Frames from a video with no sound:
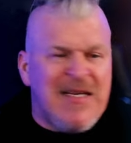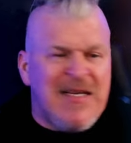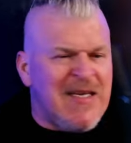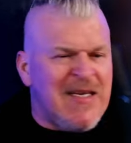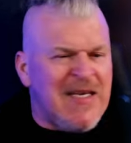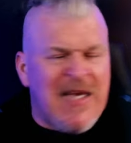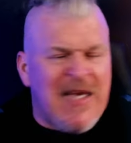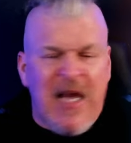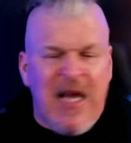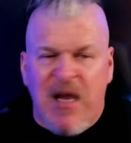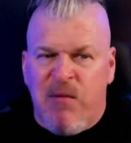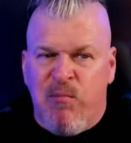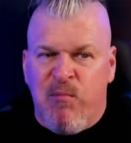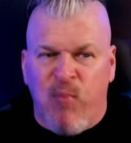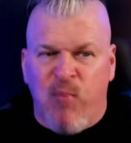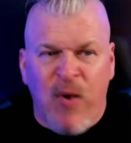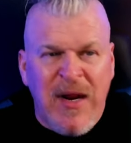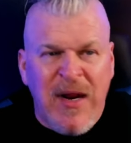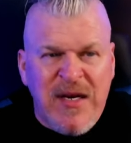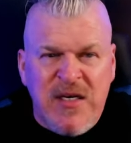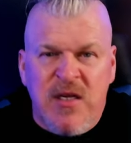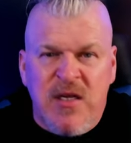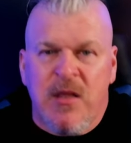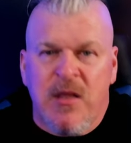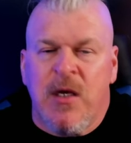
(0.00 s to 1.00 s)
to kick
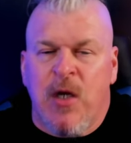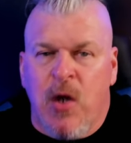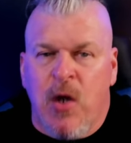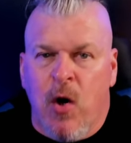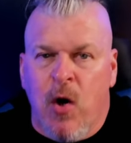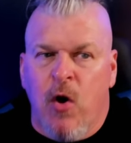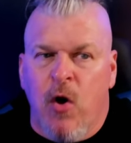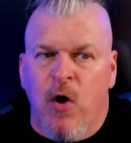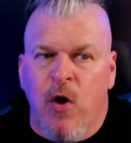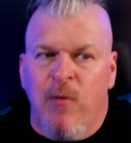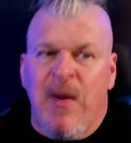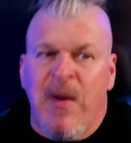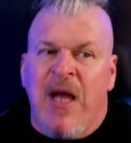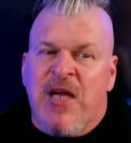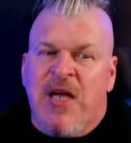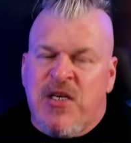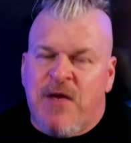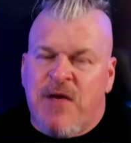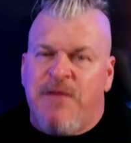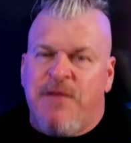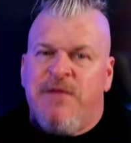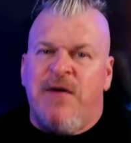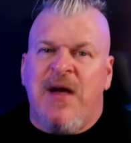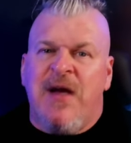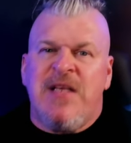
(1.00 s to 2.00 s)
Brett to the curb,
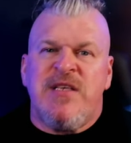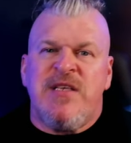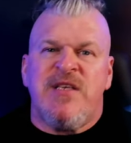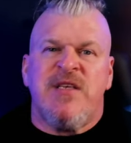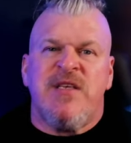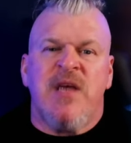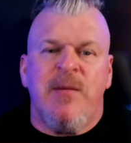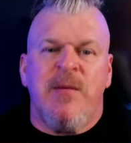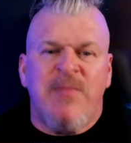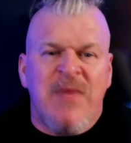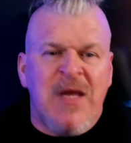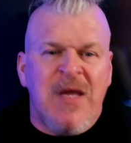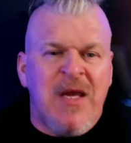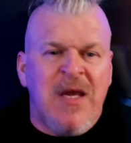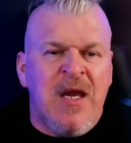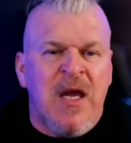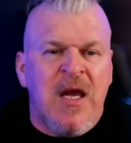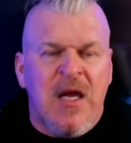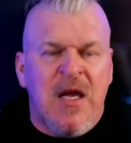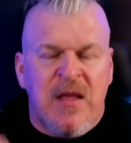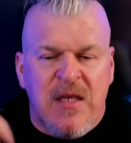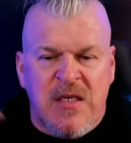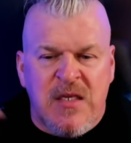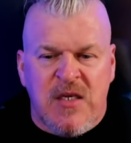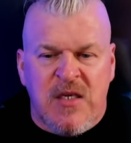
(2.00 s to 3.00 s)
to find something
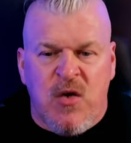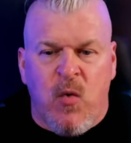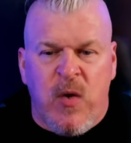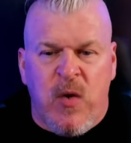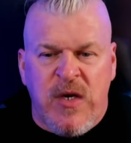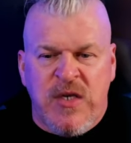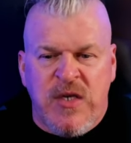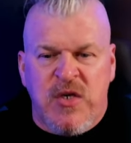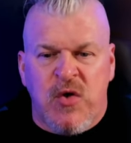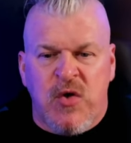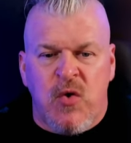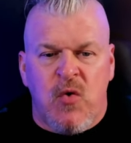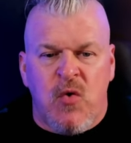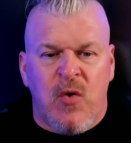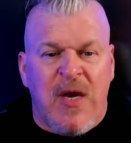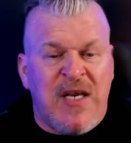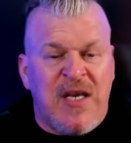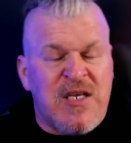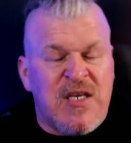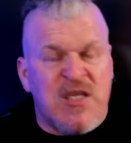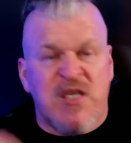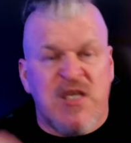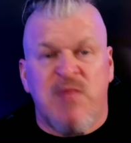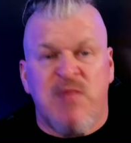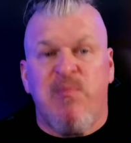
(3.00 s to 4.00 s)
that's going to
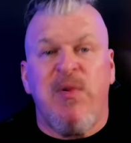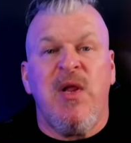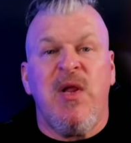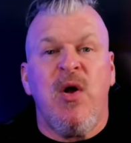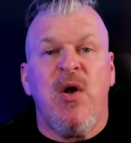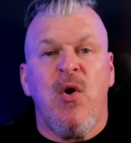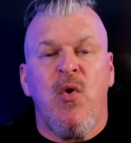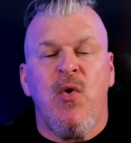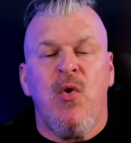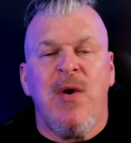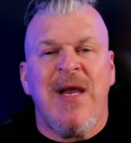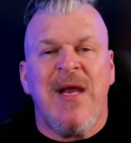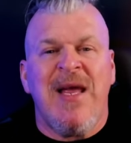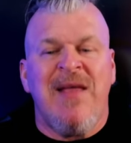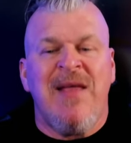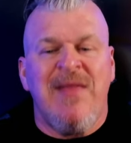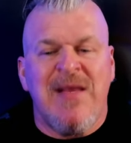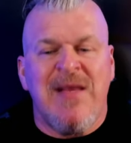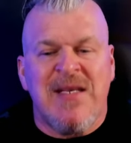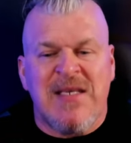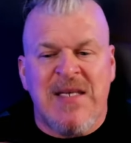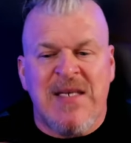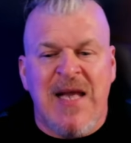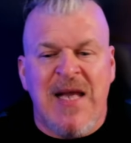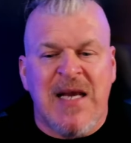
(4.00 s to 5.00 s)
explode in
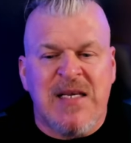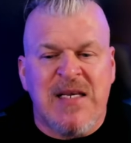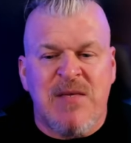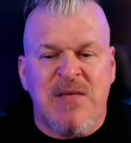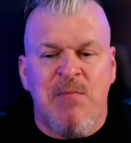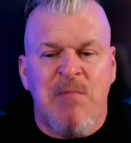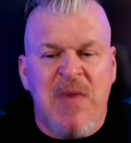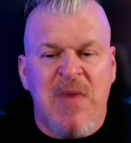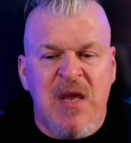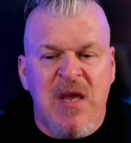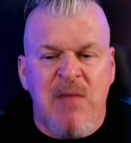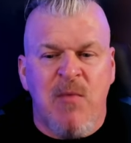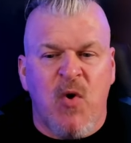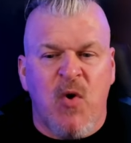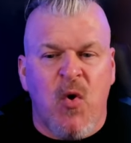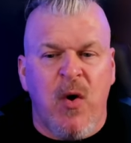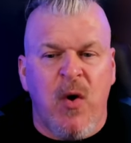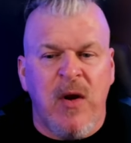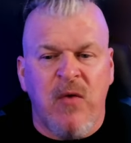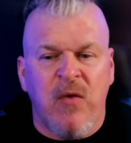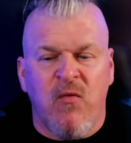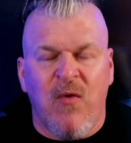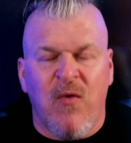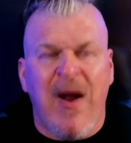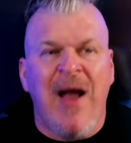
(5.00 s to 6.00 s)
this next meme
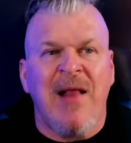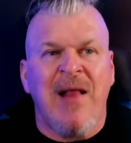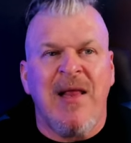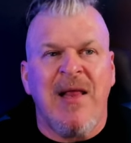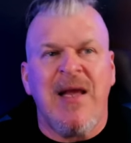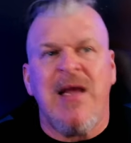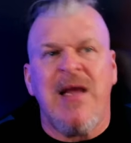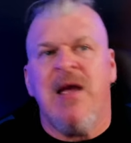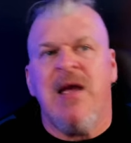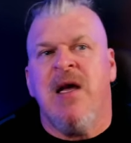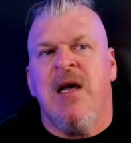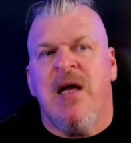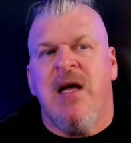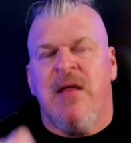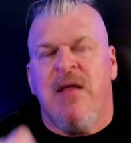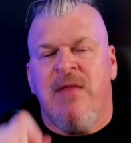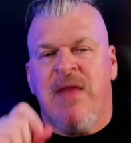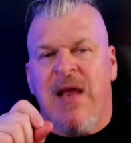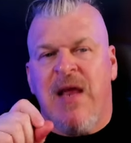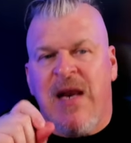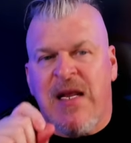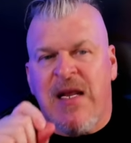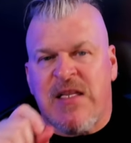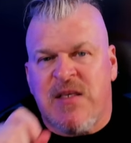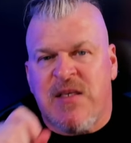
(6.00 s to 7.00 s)
coin rally,
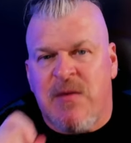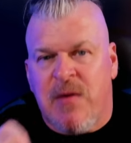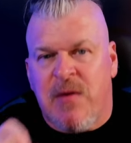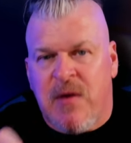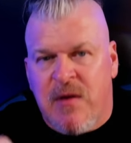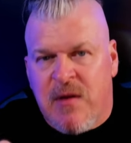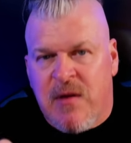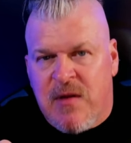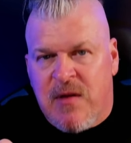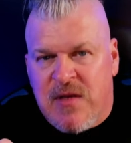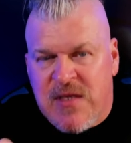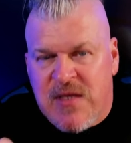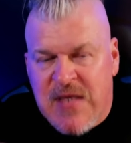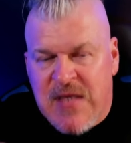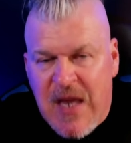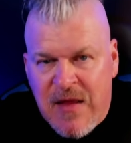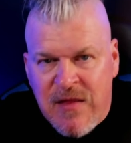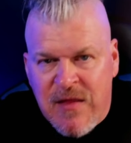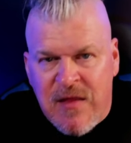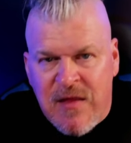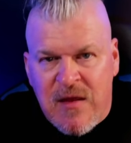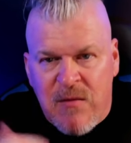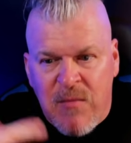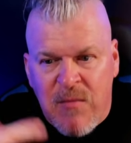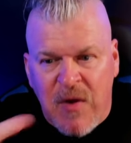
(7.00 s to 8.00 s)
then it's
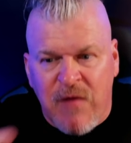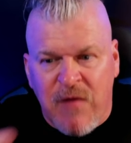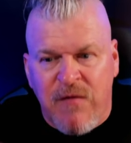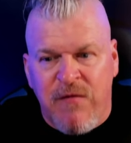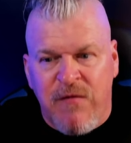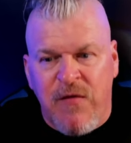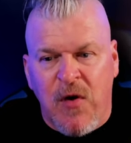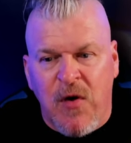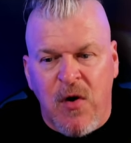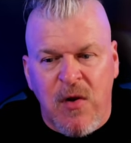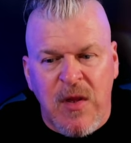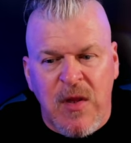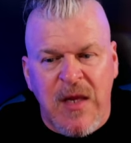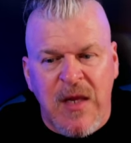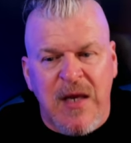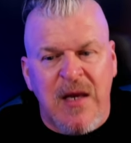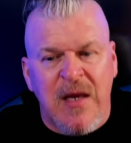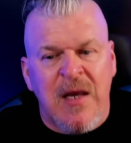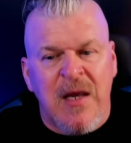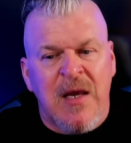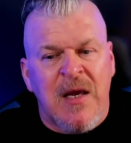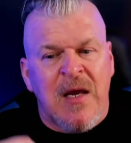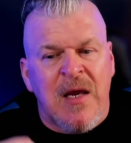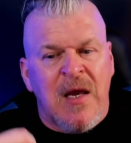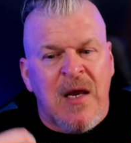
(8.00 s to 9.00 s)
Seth
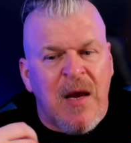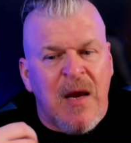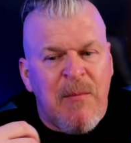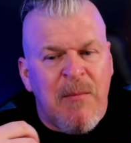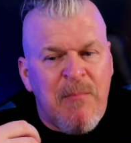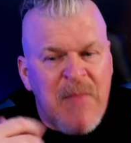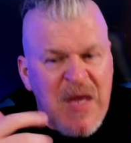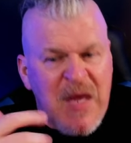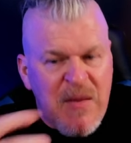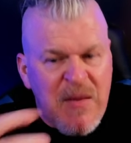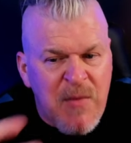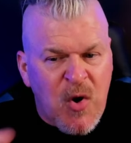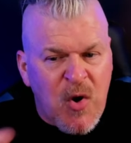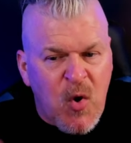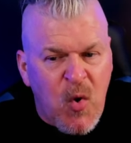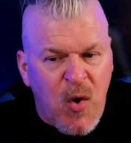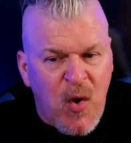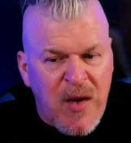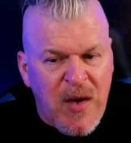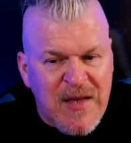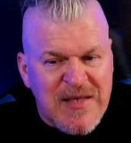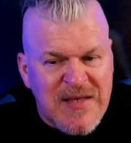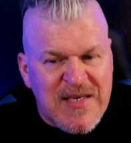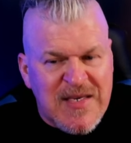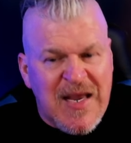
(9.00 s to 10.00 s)
MacFarlane meme
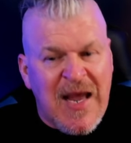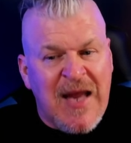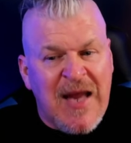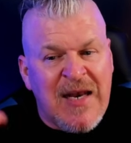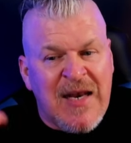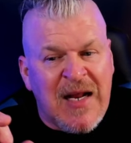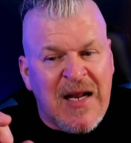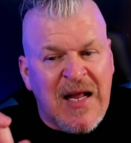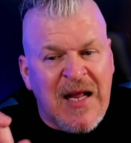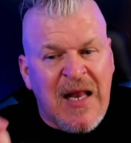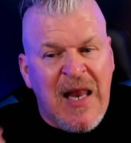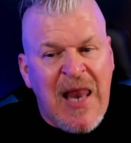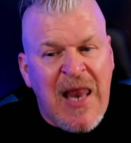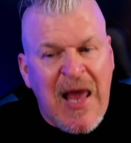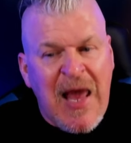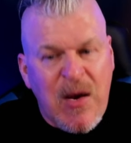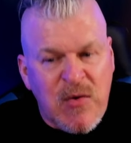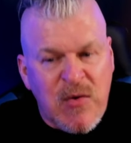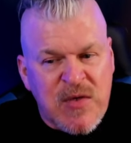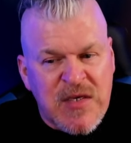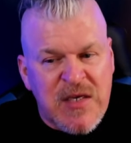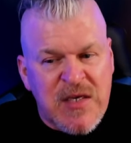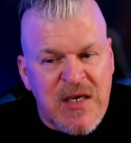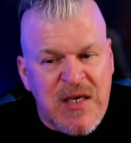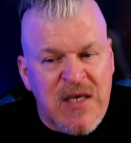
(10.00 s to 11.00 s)
coins, and
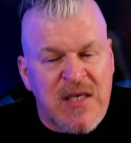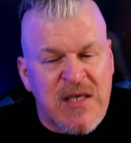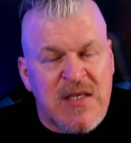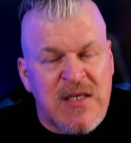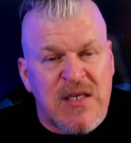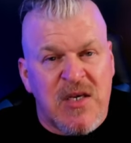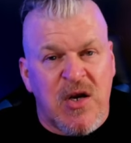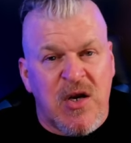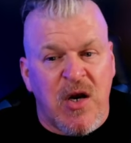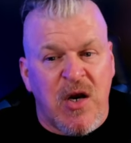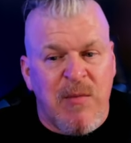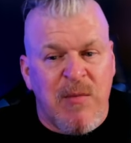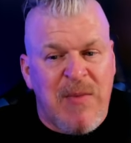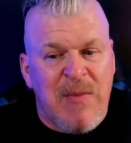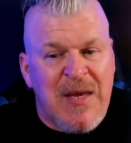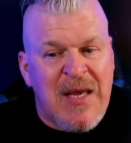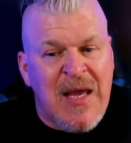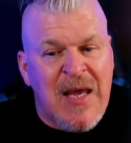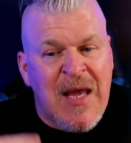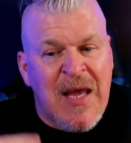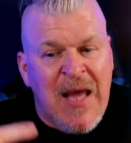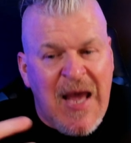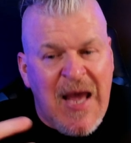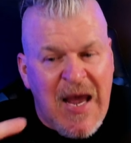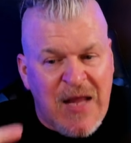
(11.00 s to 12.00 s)
Klaus is going to
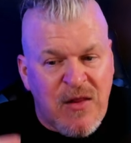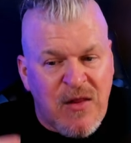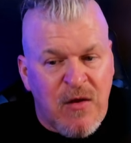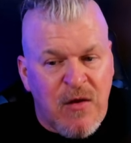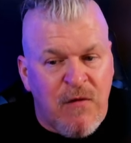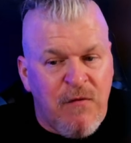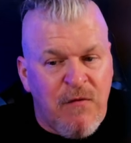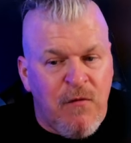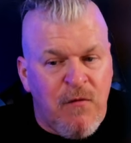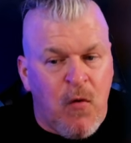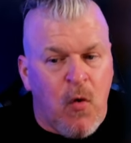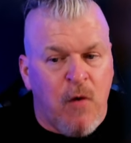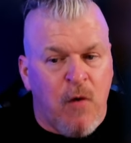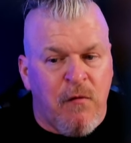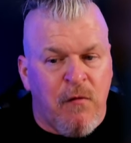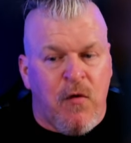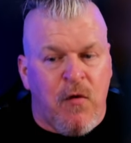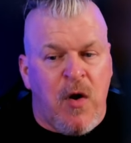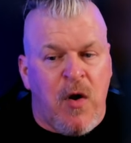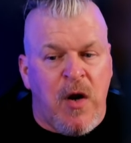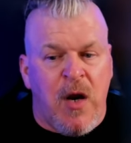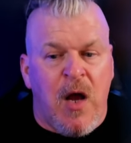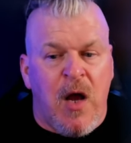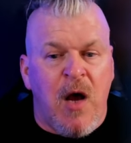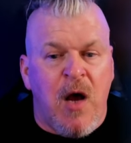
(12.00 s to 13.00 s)
be at the
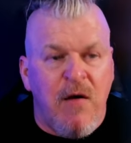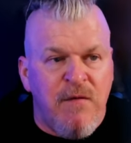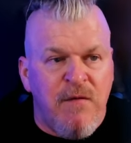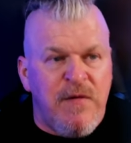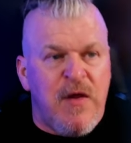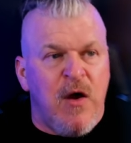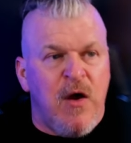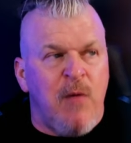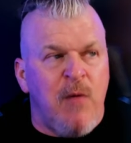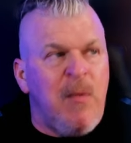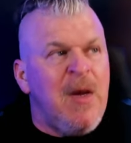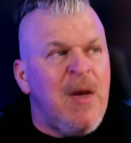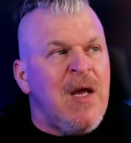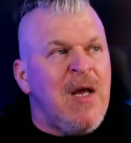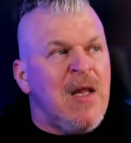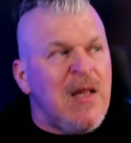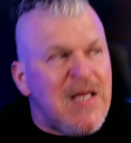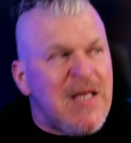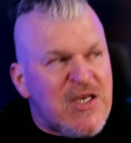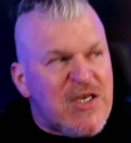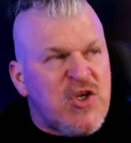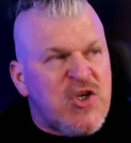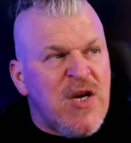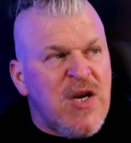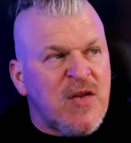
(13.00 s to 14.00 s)
forefront of them.
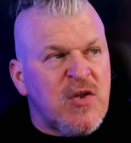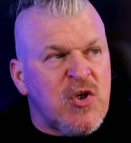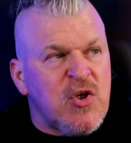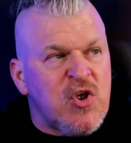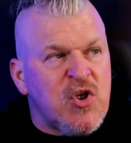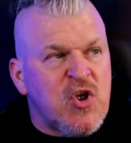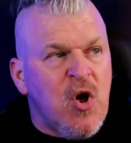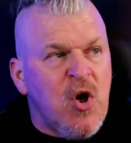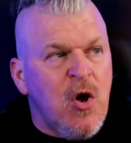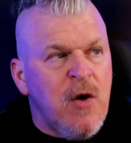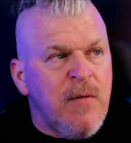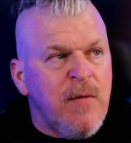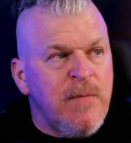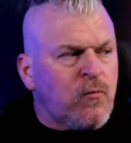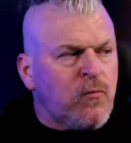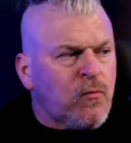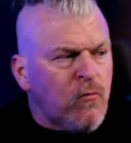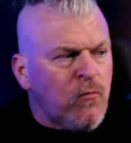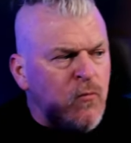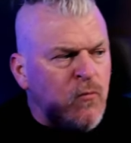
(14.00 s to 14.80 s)
Let's check the chart.